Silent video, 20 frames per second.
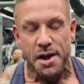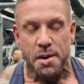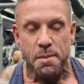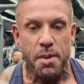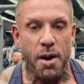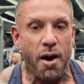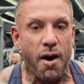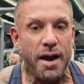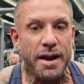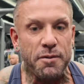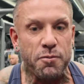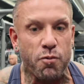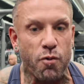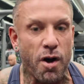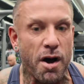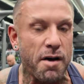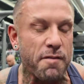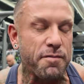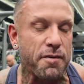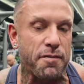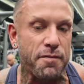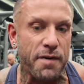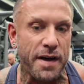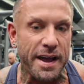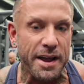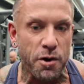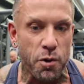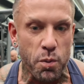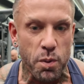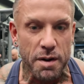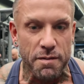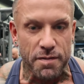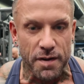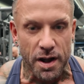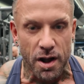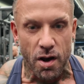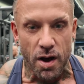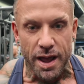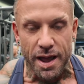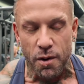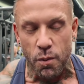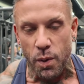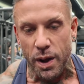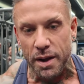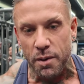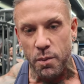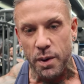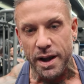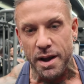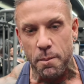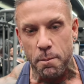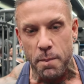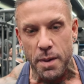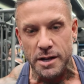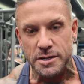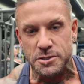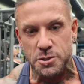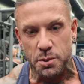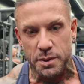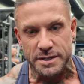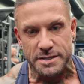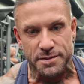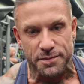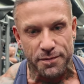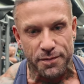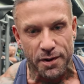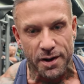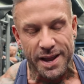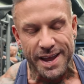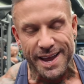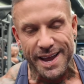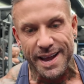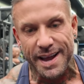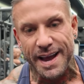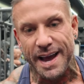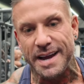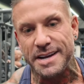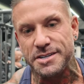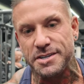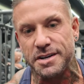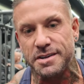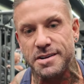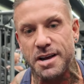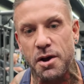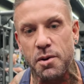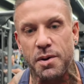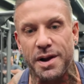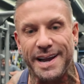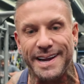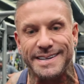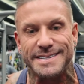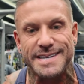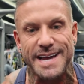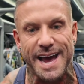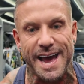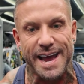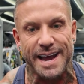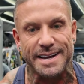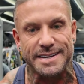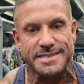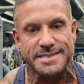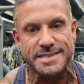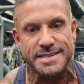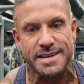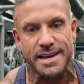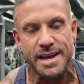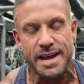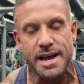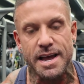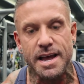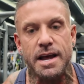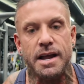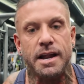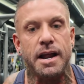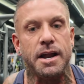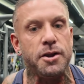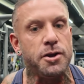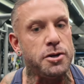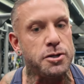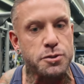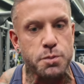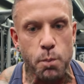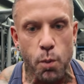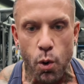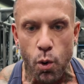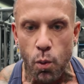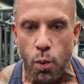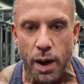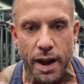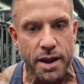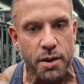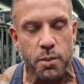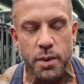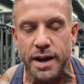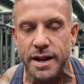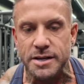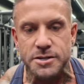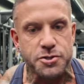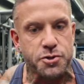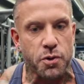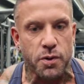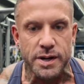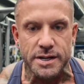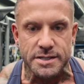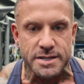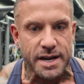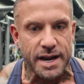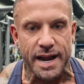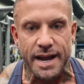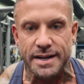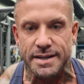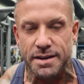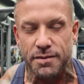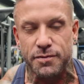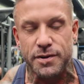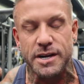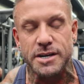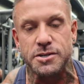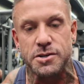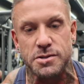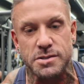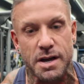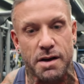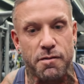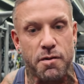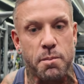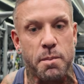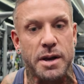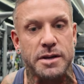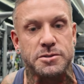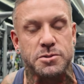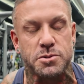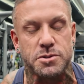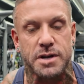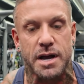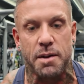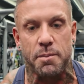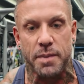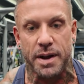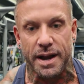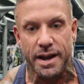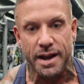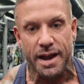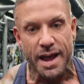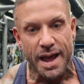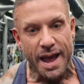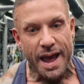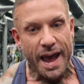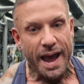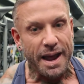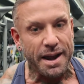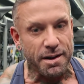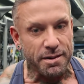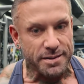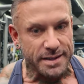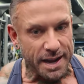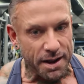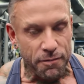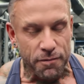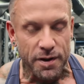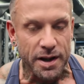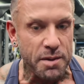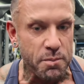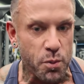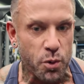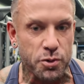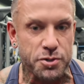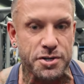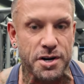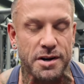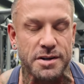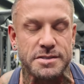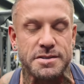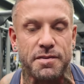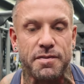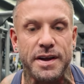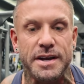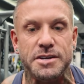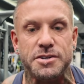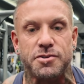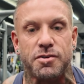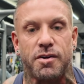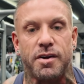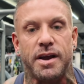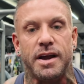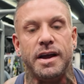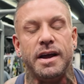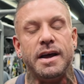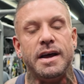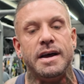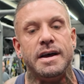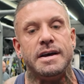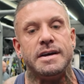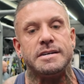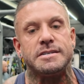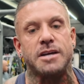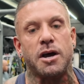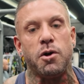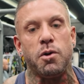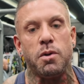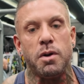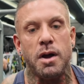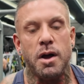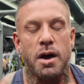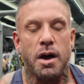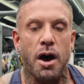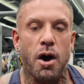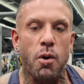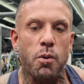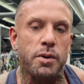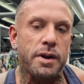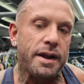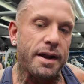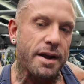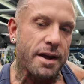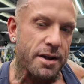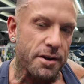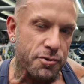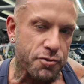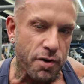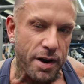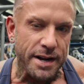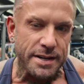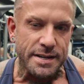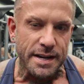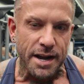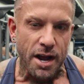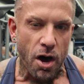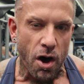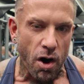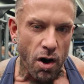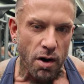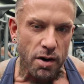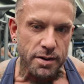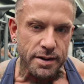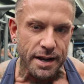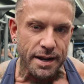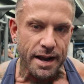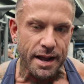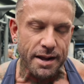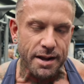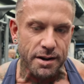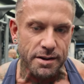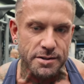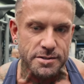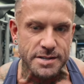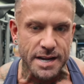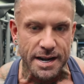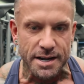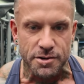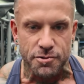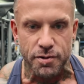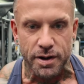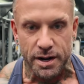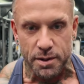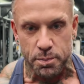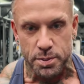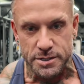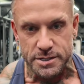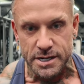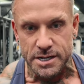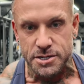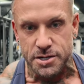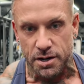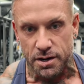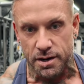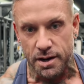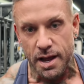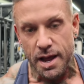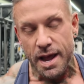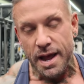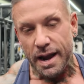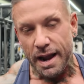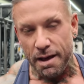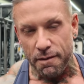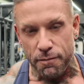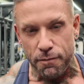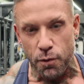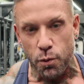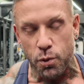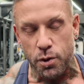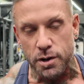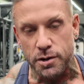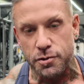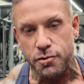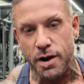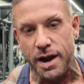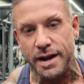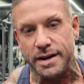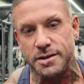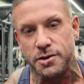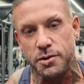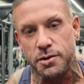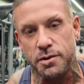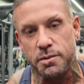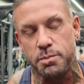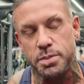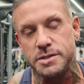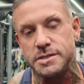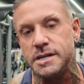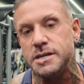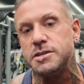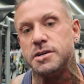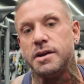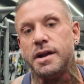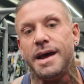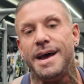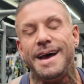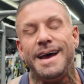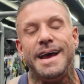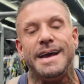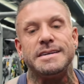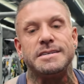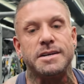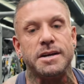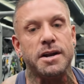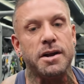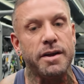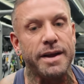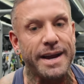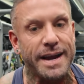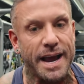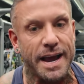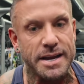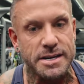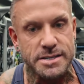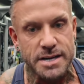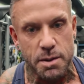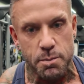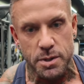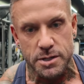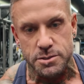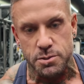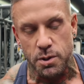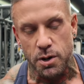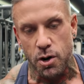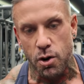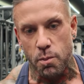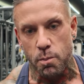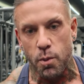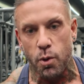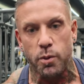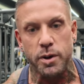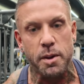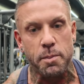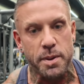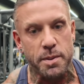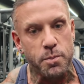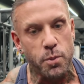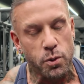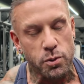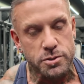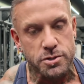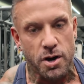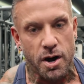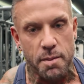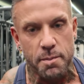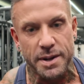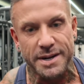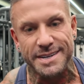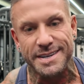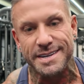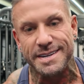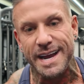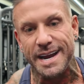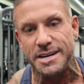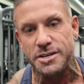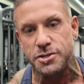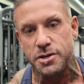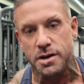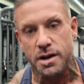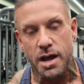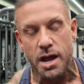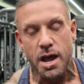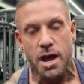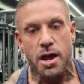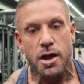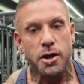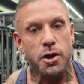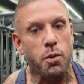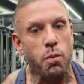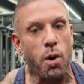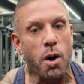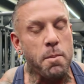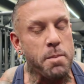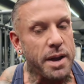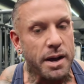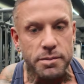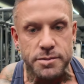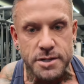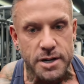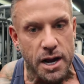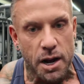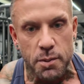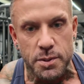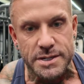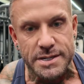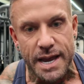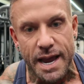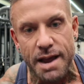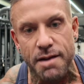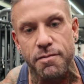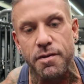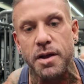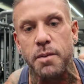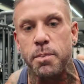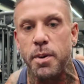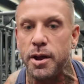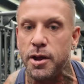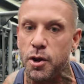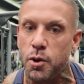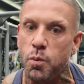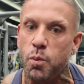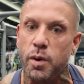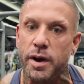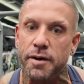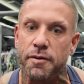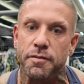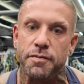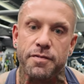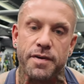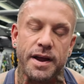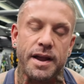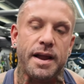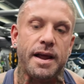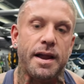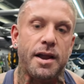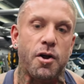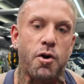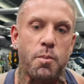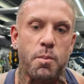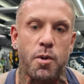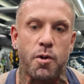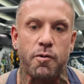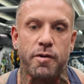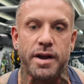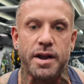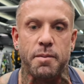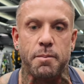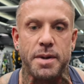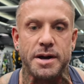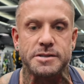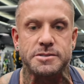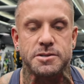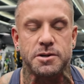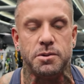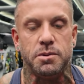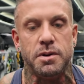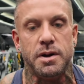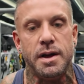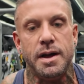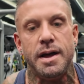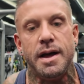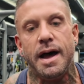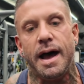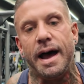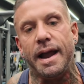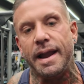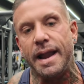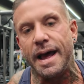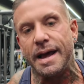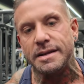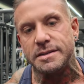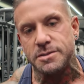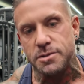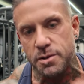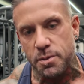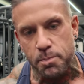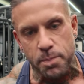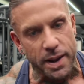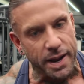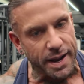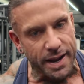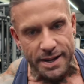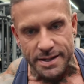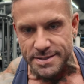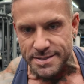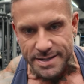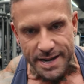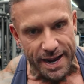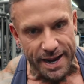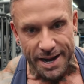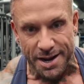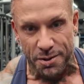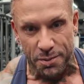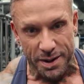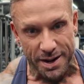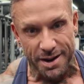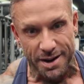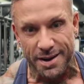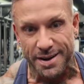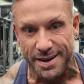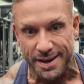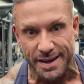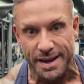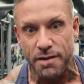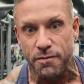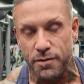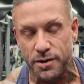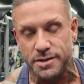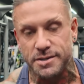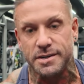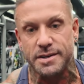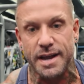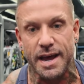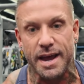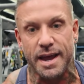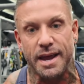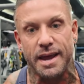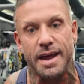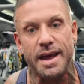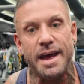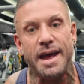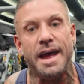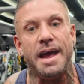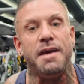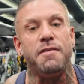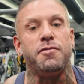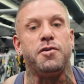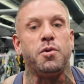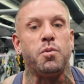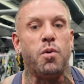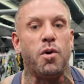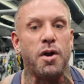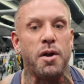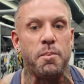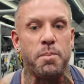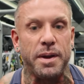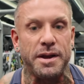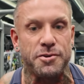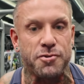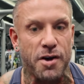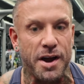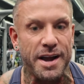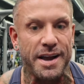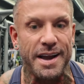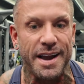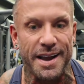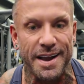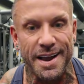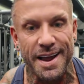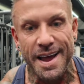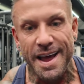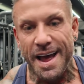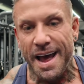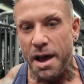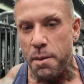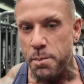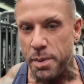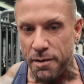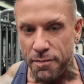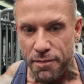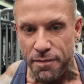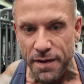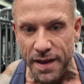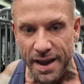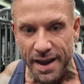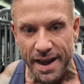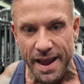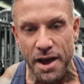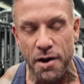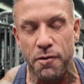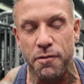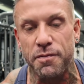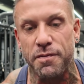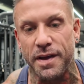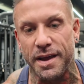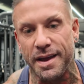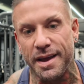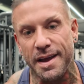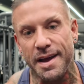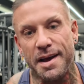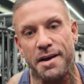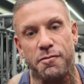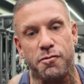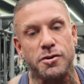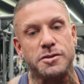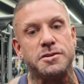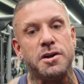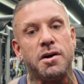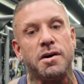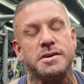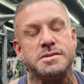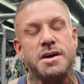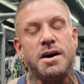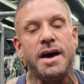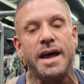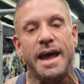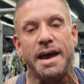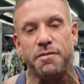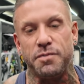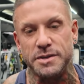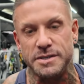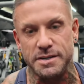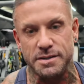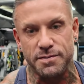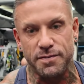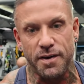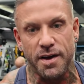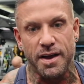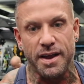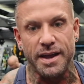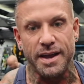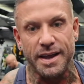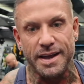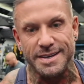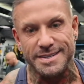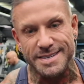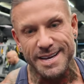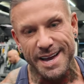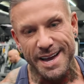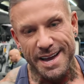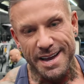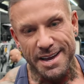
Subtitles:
But I'd rather fail with a lighter weight when the muscle is fully engaged and totally taxed, and use more weight where there's joints, connective tissues, other muscles coming in, and definitely more chance of injury. So holding and contracting hard in the concentric position, that full contraction position, it's going to engage that muscle a lot more. There'll be more time under tension. You won't be able to go as heavy, but you will feel it a lot more in the muscle. And that's the biggest takeaway I could give you today. If you want to be training, be fit and healthy for as long as I have, which is 30 years,